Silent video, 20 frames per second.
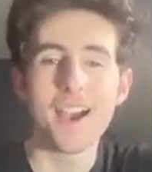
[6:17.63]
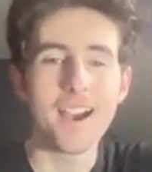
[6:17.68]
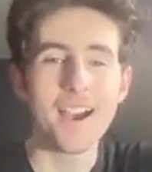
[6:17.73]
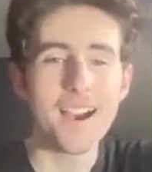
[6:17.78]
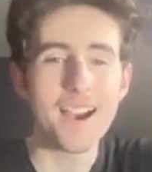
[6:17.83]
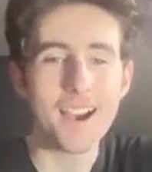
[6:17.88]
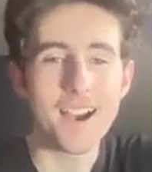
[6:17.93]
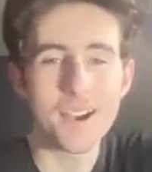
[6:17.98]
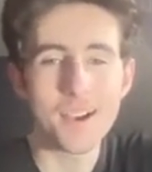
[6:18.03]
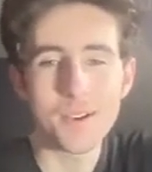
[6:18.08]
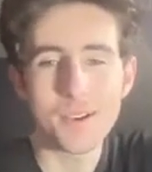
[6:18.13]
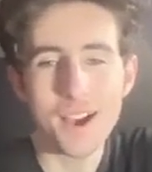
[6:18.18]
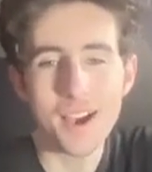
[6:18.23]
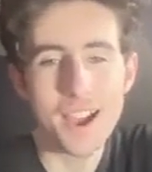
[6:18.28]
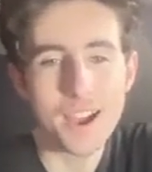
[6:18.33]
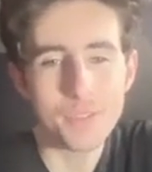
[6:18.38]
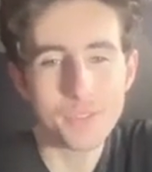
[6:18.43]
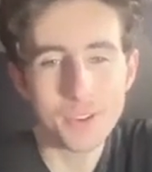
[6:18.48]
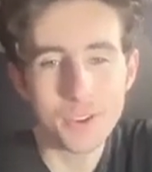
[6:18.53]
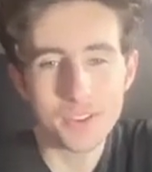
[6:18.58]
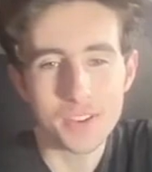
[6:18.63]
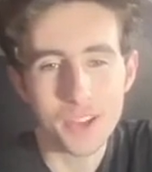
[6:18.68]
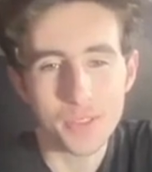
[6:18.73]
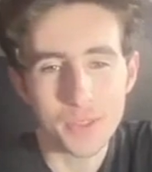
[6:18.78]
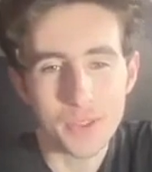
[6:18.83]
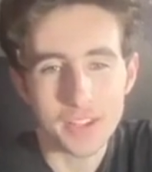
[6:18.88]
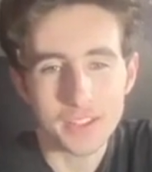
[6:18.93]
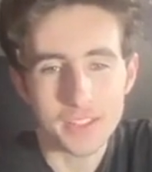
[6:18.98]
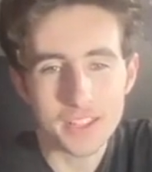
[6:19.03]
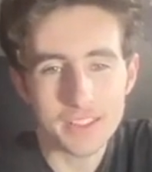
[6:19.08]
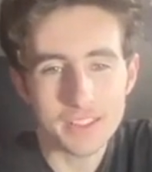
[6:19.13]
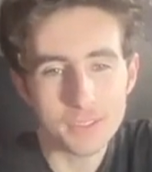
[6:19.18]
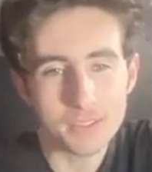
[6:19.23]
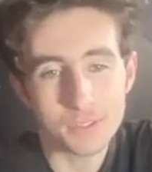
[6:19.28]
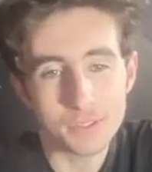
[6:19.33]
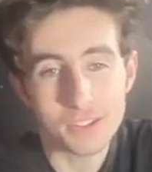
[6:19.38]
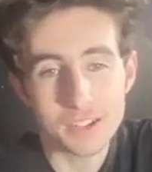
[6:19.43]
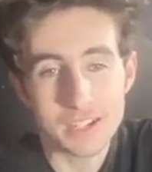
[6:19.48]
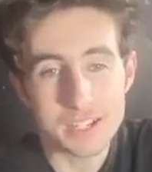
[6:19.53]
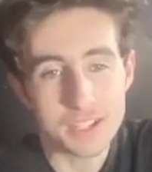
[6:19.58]
Uh, I've got nothing. This is
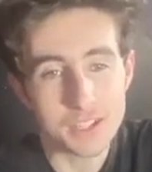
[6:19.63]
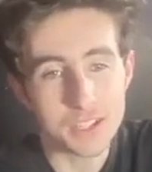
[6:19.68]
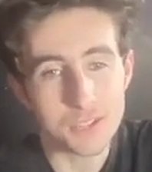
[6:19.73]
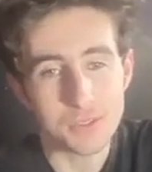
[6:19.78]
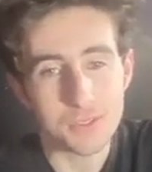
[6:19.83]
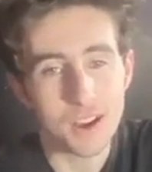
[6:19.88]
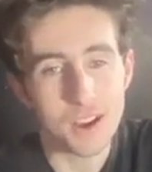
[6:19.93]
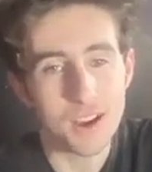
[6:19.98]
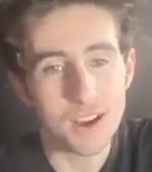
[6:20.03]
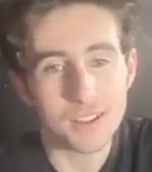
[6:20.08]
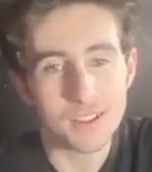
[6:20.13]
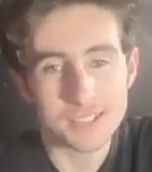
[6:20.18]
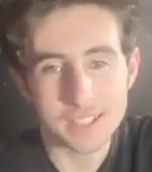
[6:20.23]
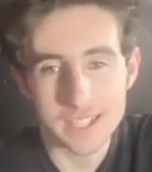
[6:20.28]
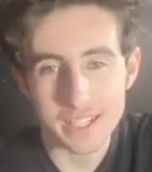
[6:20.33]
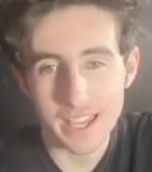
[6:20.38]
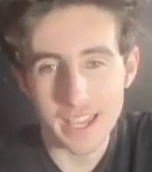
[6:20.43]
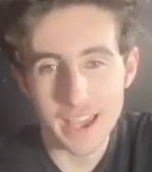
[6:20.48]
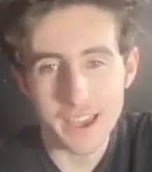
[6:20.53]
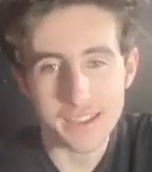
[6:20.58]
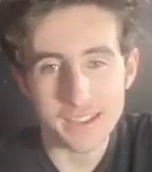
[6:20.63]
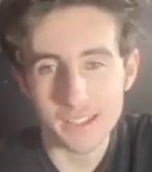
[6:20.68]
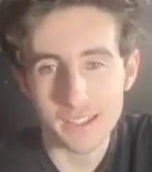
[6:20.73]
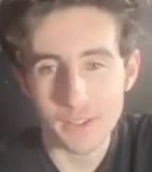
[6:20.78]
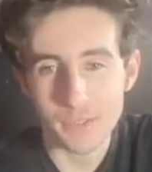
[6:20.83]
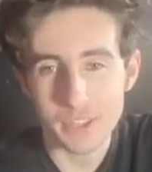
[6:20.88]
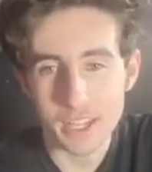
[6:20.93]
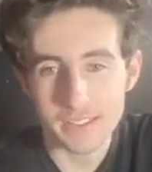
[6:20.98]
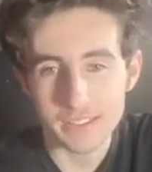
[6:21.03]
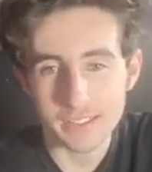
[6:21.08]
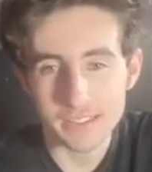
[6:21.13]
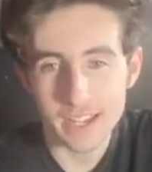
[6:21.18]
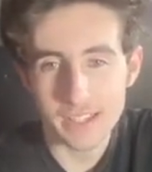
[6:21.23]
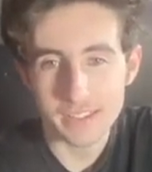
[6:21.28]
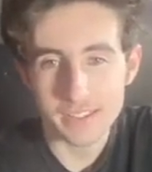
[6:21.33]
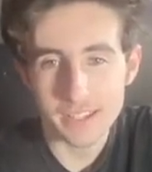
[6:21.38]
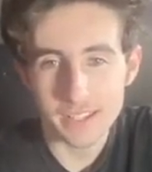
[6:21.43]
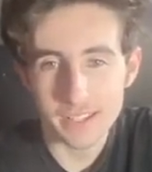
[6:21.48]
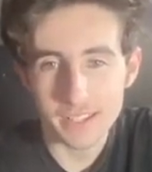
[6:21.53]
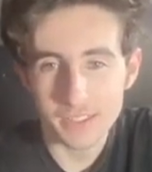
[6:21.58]
really cute art. Again, I love the
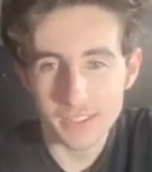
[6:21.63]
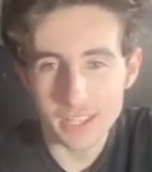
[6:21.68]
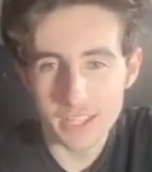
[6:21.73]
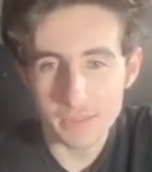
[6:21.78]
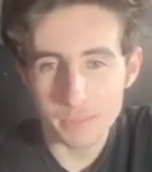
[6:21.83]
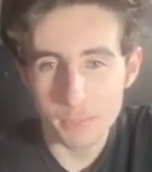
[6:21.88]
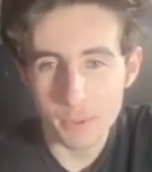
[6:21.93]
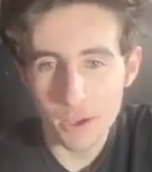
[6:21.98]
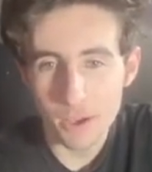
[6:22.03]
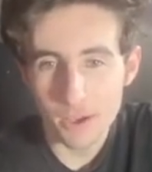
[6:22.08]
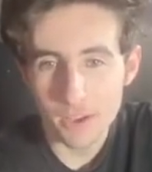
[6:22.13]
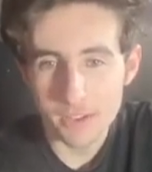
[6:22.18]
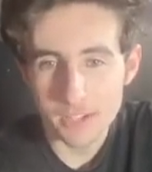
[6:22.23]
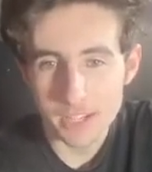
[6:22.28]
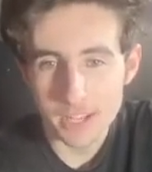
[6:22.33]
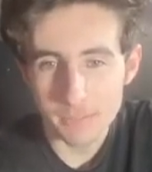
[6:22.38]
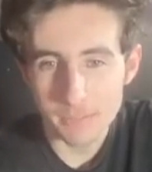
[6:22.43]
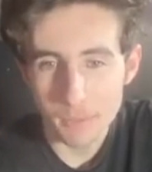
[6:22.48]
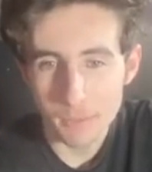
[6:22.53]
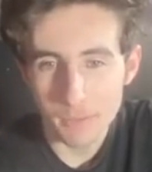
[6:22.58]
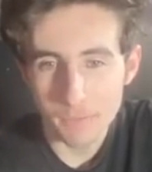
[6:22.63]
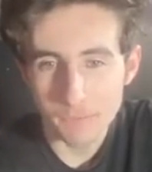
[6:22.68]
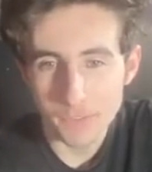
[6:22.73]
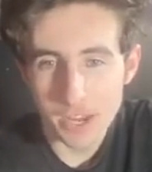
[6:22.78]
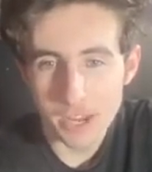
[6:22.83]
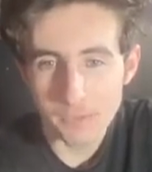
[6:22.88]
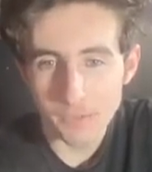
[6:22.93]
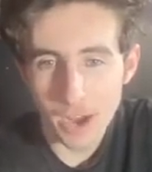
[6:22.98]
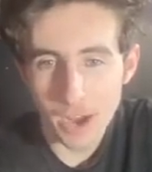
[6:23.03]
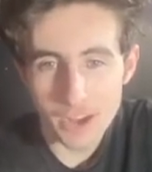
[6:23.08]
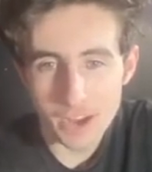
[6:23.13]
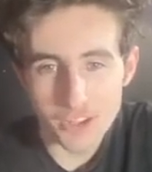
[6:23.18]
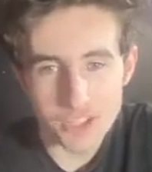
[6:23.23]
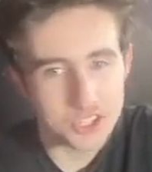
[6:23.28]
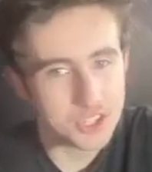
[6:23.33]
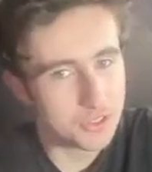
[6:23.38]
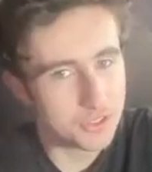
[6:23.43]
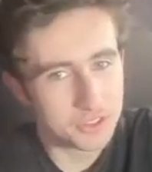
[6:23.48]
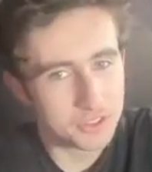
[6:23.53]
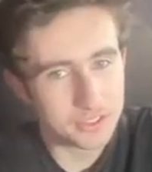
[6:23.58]
aesthetic. This bird is my favourite.
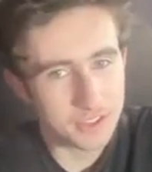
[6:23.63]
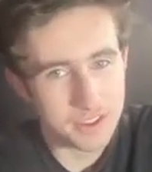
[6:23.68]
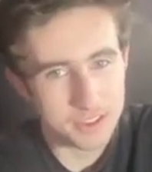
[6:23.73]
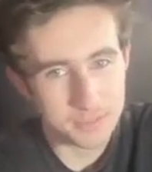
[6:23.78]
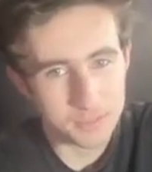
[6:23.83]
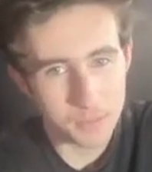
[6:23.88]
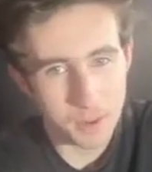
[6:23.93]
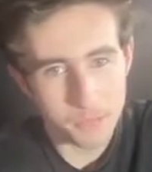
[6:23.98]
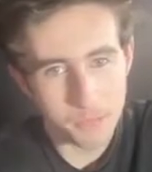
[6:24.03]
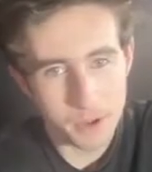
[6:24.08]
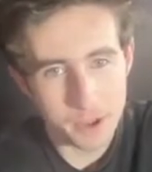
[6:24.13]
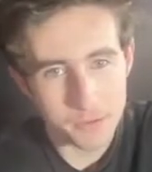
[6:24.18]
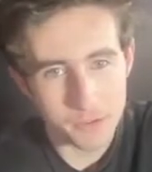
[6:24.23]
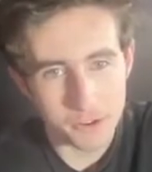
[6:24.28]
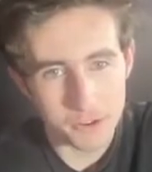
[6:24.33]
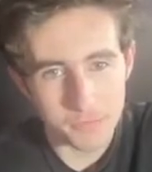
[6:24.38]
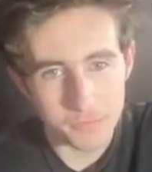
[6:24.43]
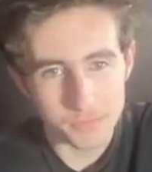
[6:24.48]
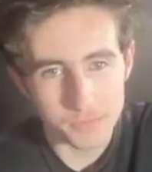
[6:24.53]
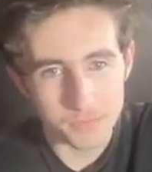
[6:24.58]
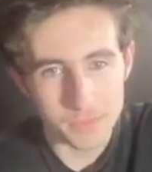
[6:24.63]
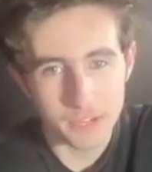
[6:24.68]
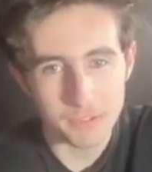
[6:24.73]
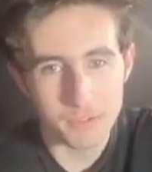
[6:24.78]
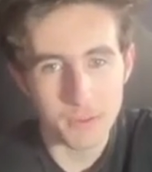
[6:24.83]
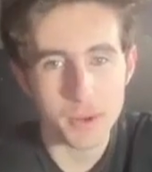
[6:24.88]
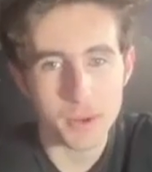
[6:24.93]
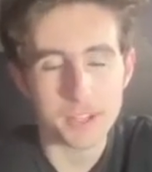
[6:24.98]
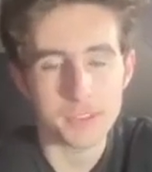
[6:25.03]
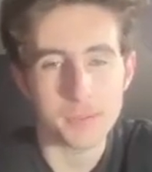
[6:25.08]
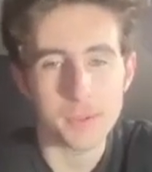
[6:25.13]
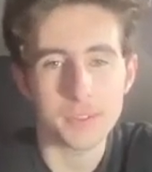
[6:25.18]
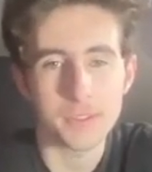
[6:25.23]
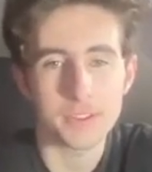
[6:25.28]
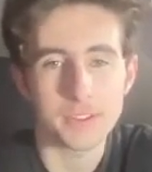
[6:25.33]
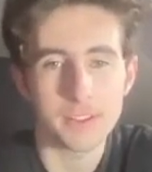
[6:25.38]
Actually, no, the sun is my favourite. It reminds me of the